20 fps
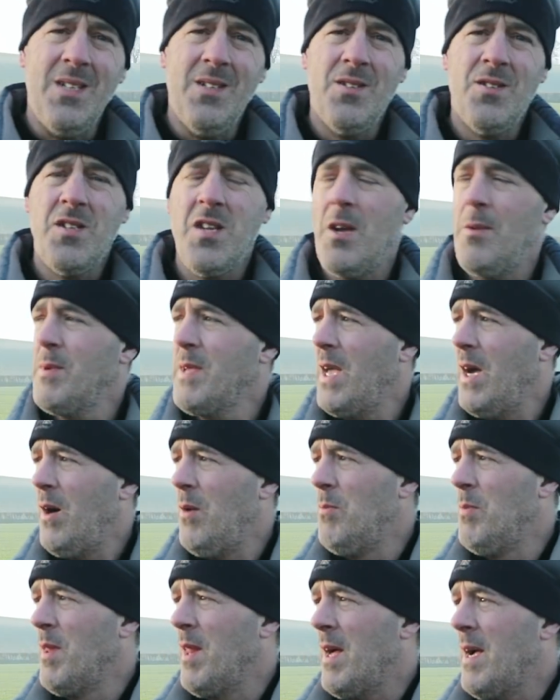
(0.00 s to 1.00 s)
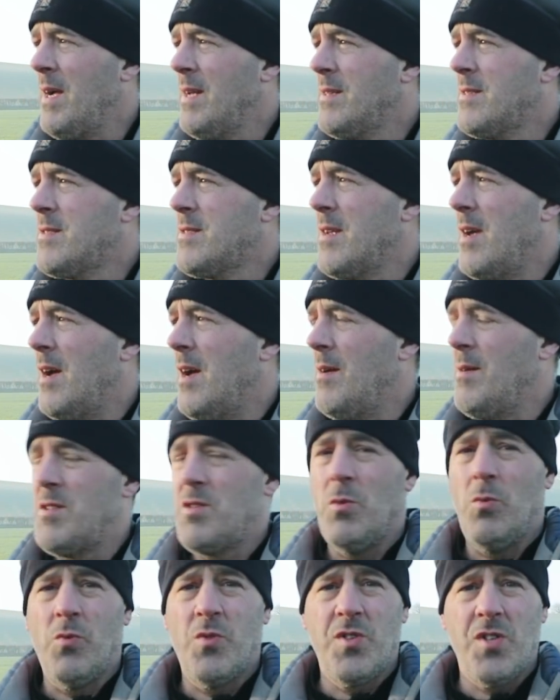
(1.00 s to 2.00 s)
See how we get on with that.
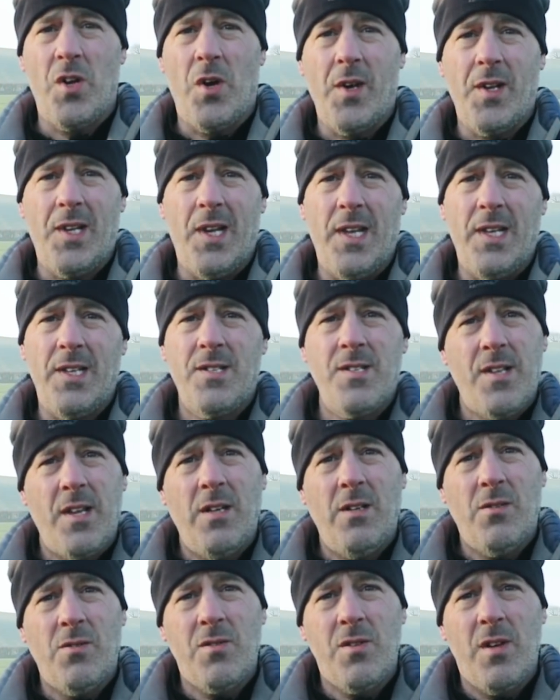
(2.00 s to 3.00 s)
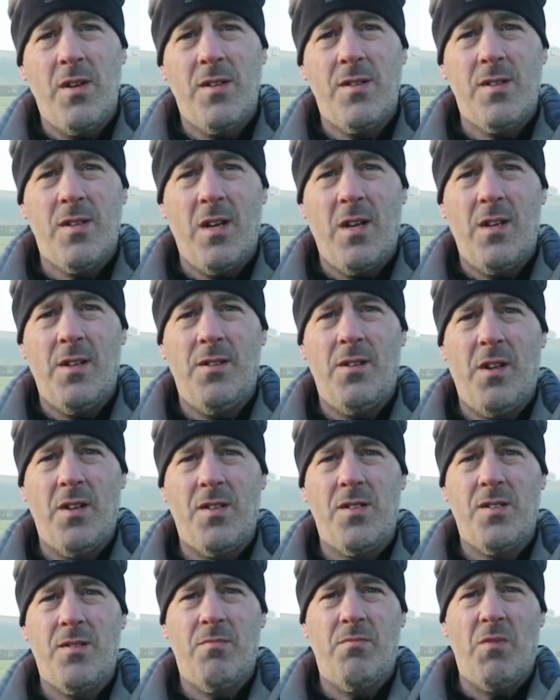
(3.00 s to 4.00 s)
It's all side lit still, so it's a
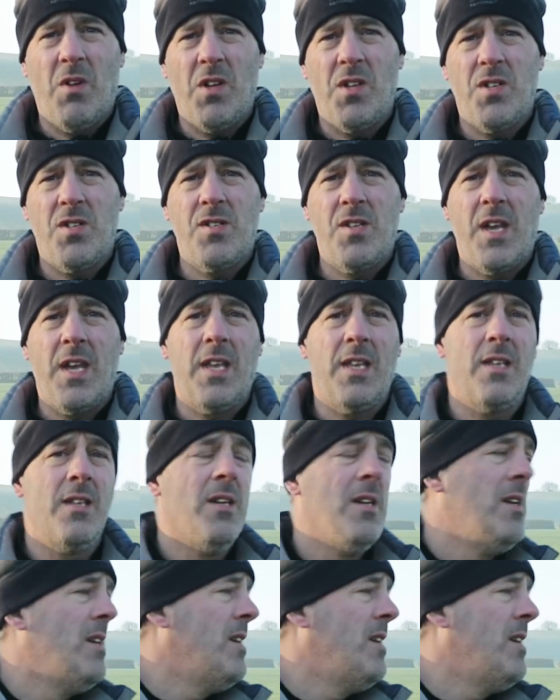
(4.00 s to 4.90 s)
nice scene.